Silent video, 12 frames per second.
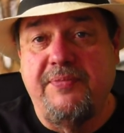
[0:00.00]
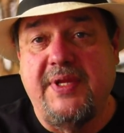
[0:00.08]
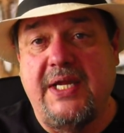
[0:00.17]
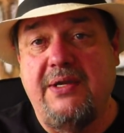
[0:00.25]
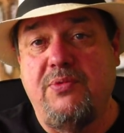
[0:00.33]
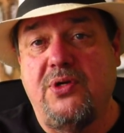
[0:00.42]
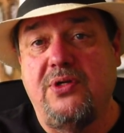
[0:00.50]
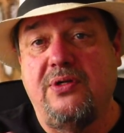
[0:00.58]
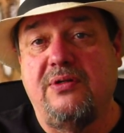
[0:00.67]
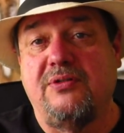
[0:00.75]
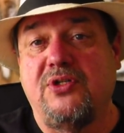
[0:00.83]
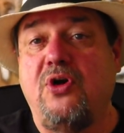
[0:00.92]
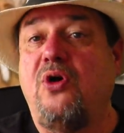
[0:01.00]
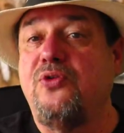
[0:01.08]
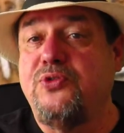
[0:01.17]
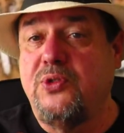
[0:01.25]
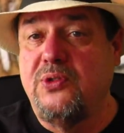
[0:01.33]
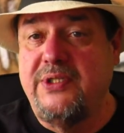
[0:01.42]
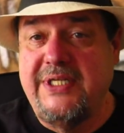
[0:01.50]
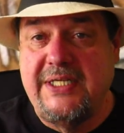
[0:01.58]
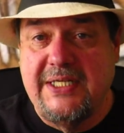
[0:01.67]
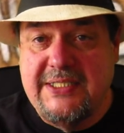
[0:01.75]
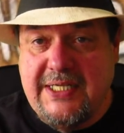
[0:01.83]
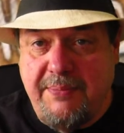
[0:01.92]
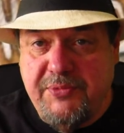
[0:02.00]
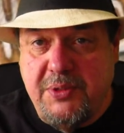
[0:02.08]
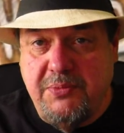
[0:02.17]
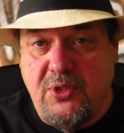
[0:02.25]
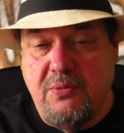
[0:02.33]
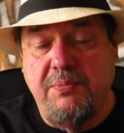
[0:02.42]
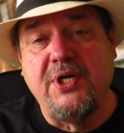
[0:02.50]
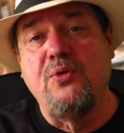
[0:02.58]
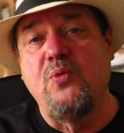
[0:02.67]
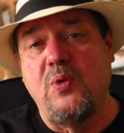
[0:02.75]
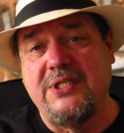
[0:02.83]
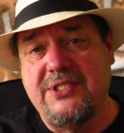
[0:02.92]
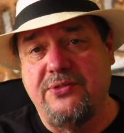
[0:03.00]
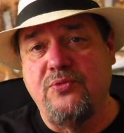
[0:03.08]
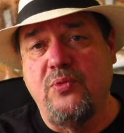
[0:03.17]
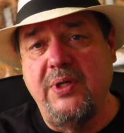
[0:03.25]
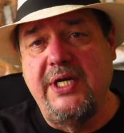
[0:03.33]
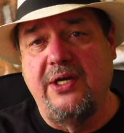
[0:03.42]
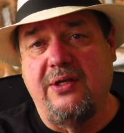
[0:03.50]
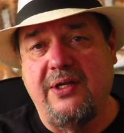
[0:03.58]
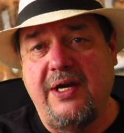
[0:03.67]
They were culturally acceptable, but it wasn't real.